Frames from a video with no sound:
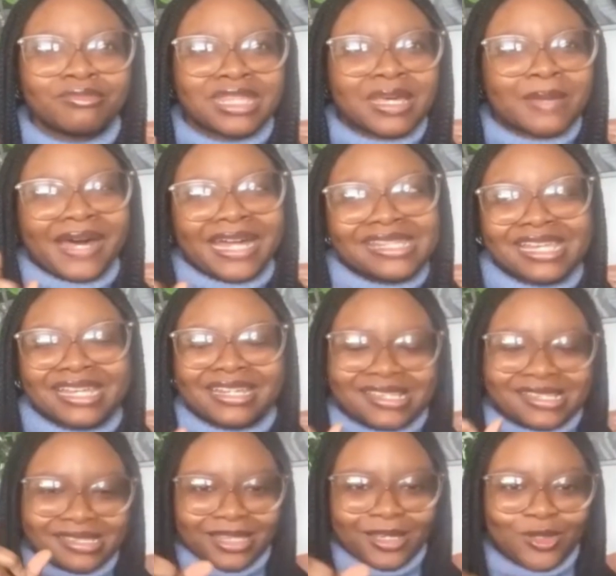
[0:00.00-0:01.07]
their pattern
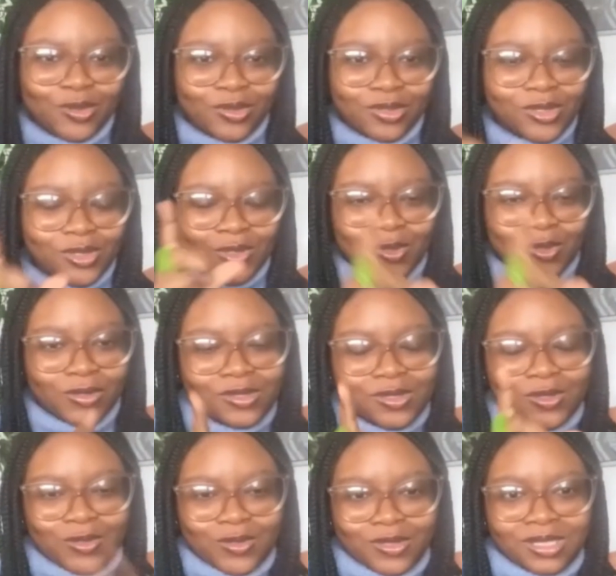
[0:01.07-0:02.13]
is they do this to do this
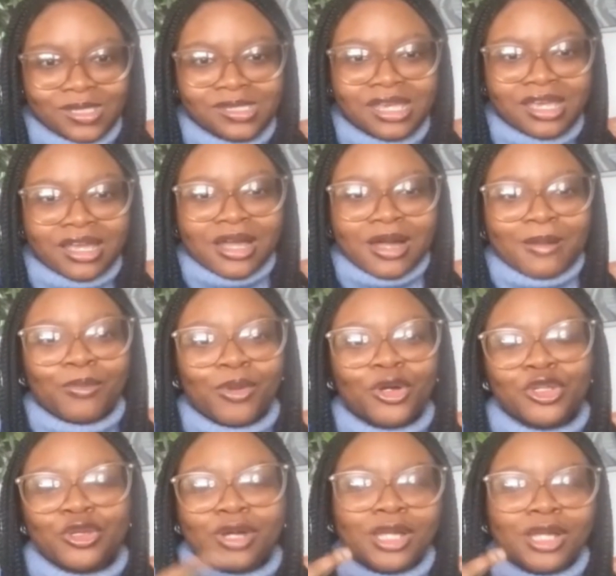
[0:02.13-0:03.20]
to do this. But
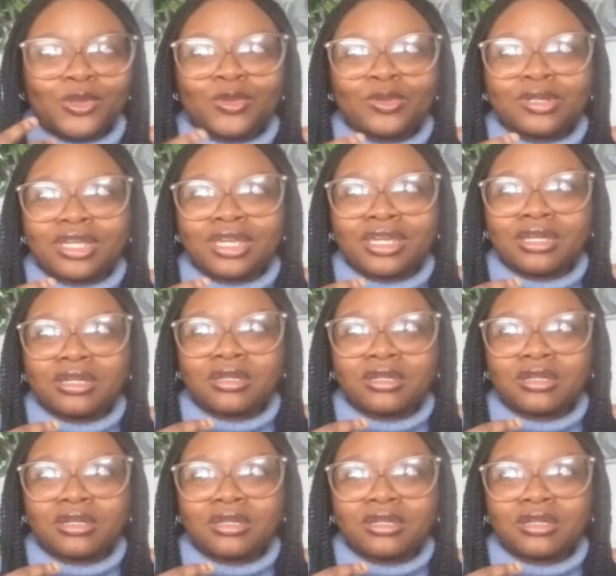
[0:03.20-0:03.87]
you can only,